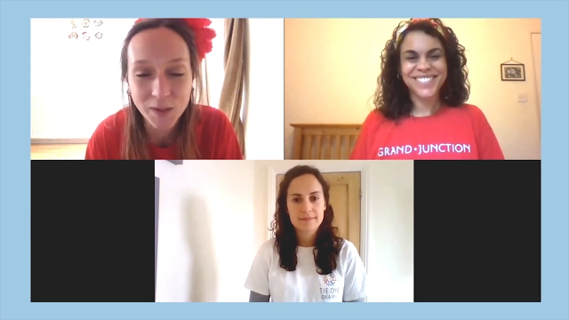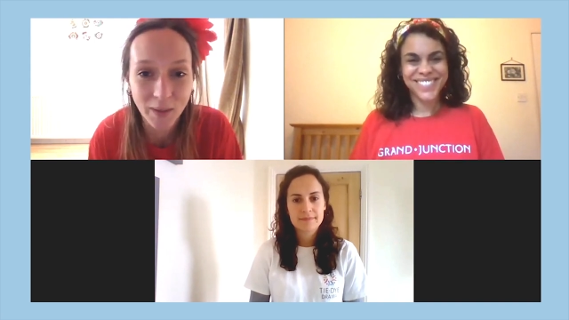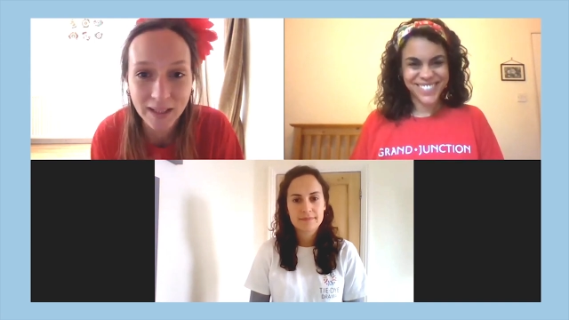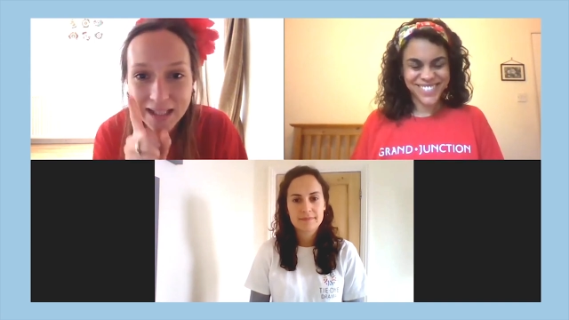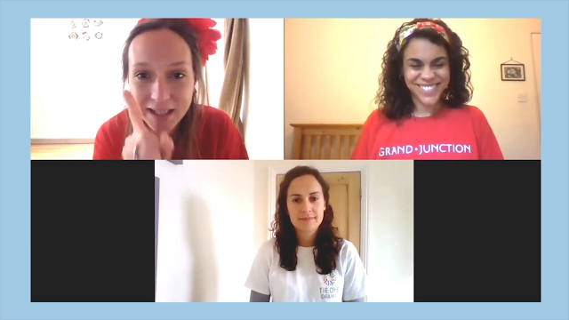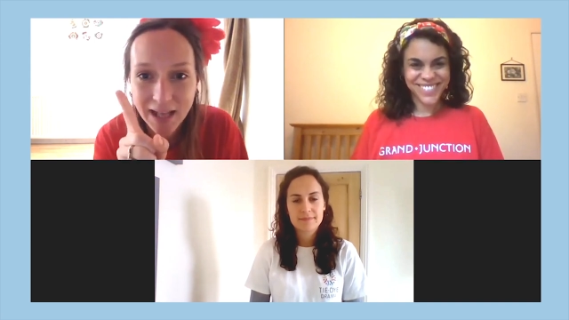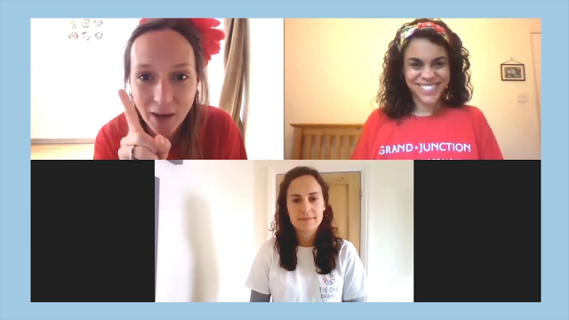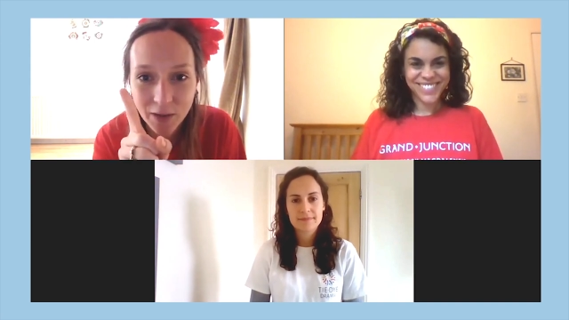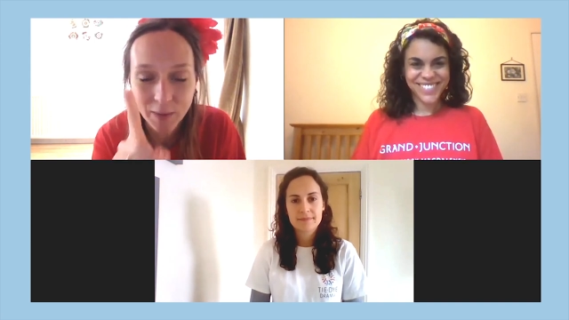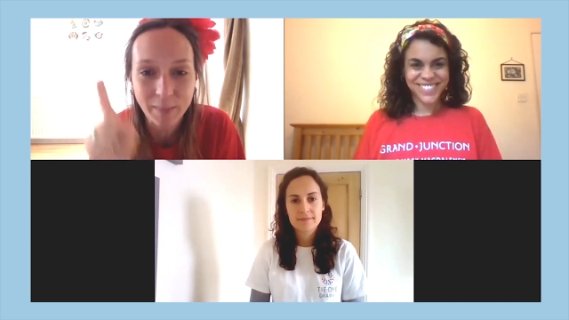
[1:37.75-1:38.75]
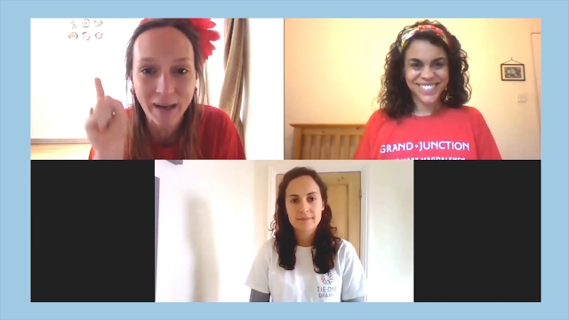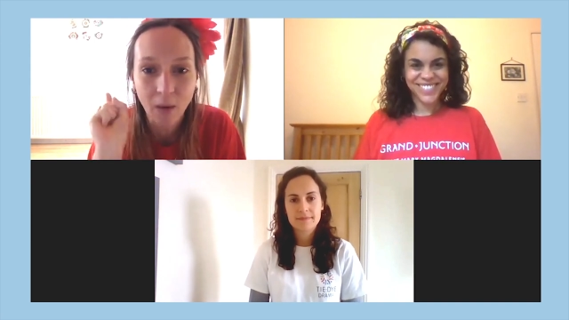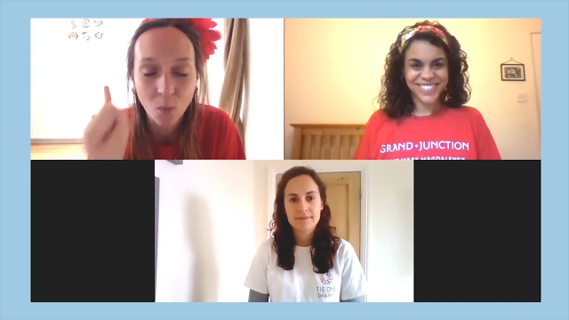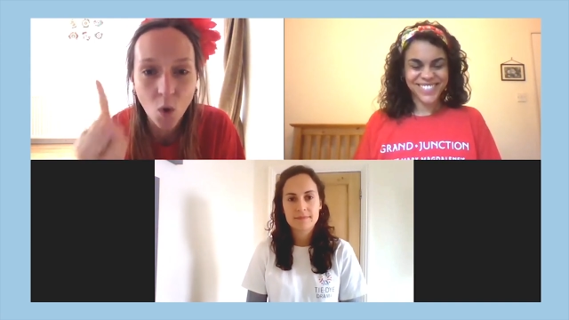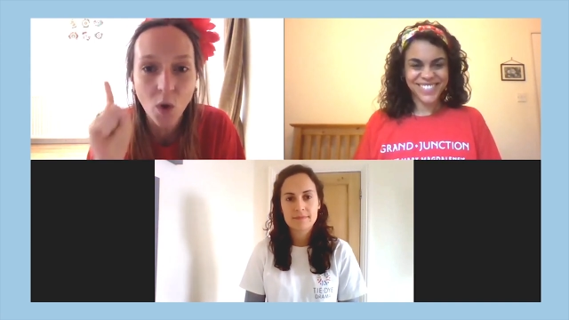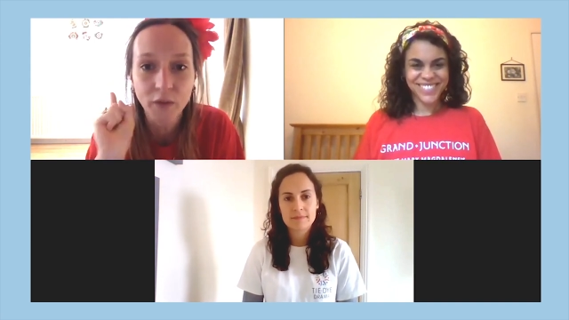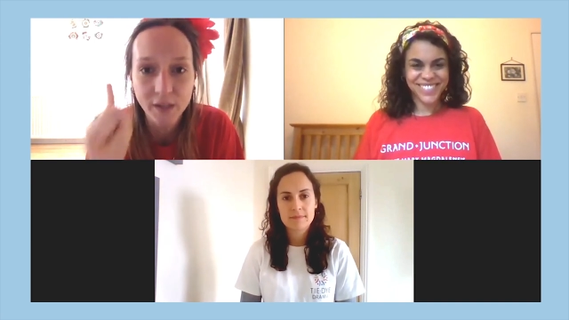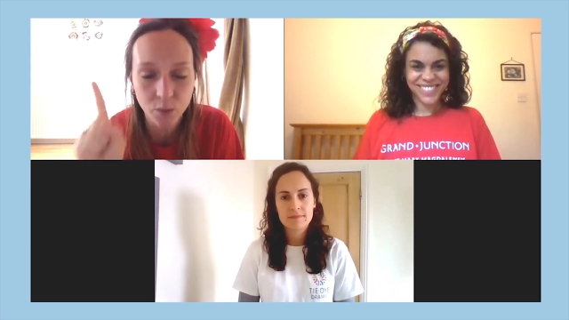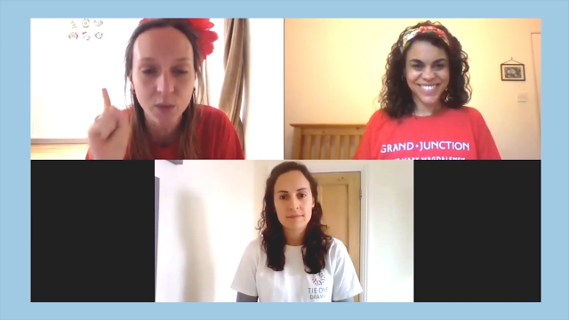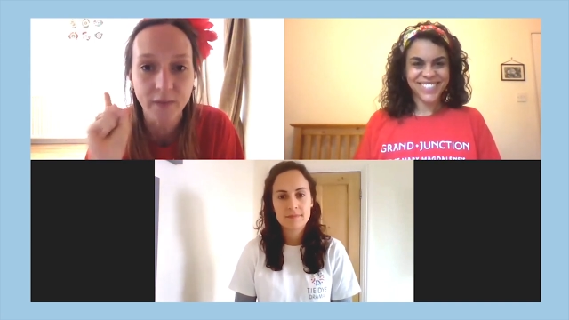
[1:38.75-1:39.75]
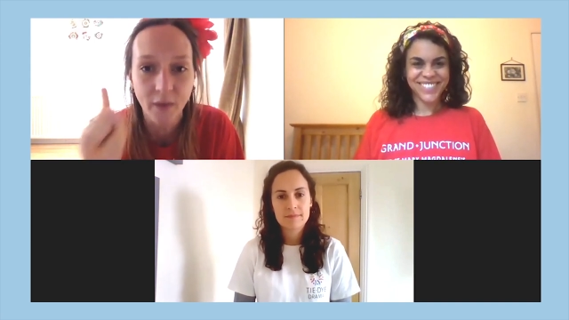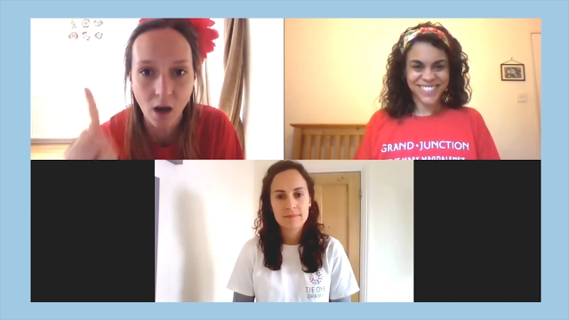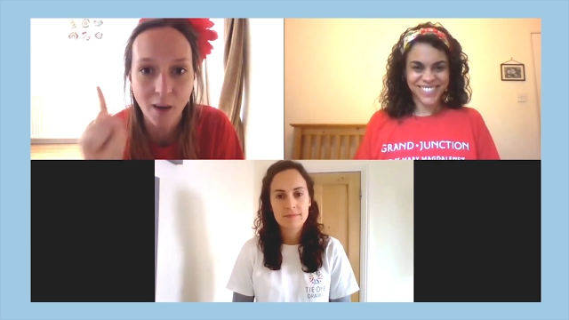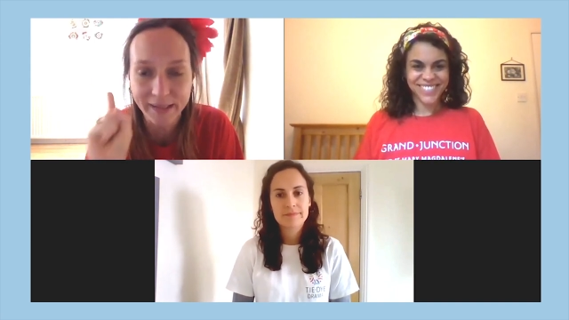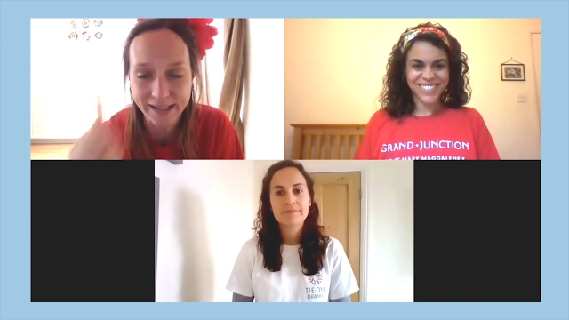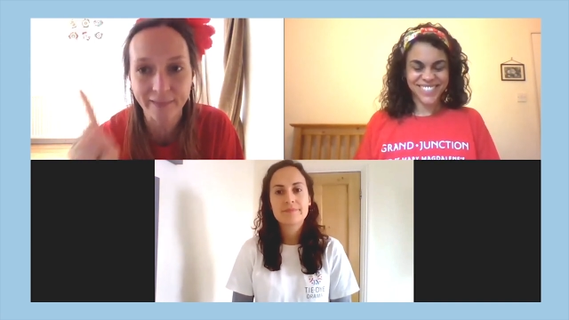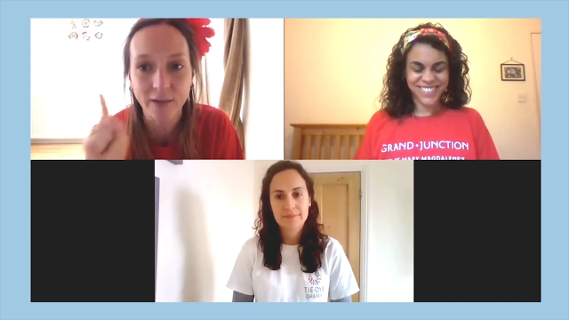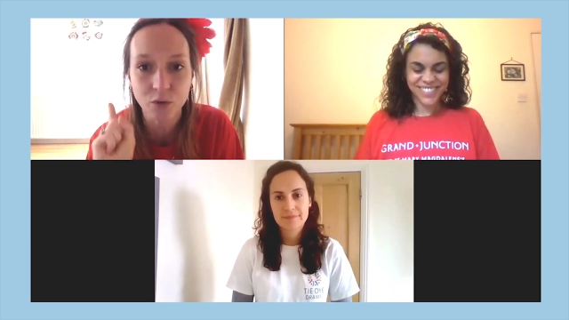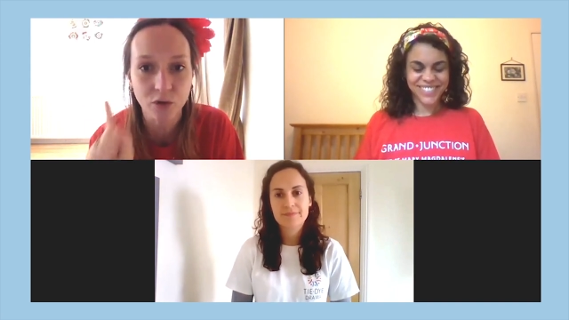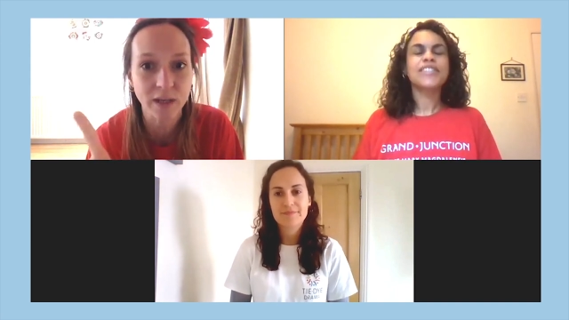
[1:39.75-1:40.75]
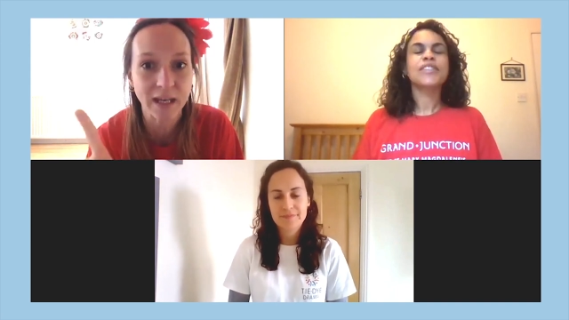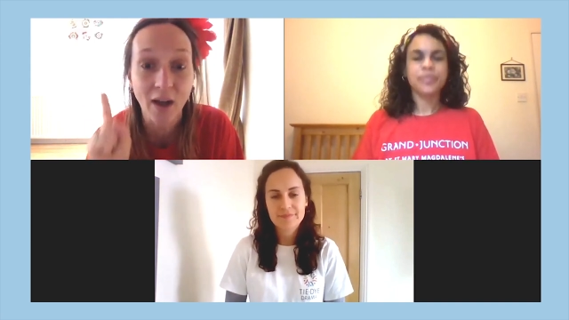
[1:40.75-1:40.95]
Speaker 1: So I need to tell you in a minute what the sort of art materials you need.